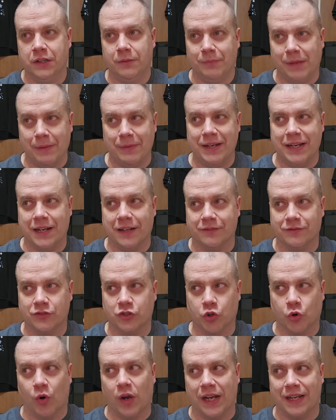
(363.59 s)
Maybe not
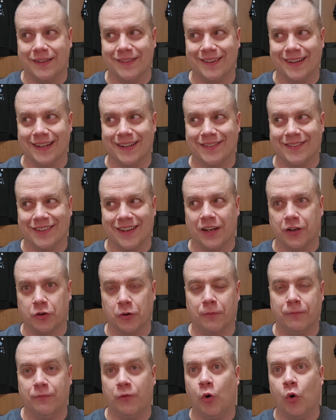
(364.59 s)
quite like
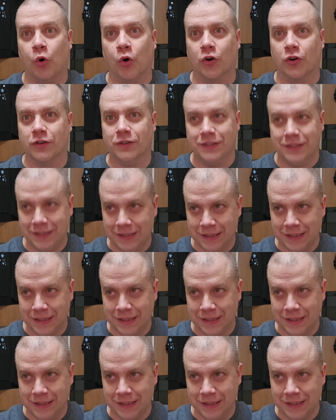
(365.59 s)
Psycho 4.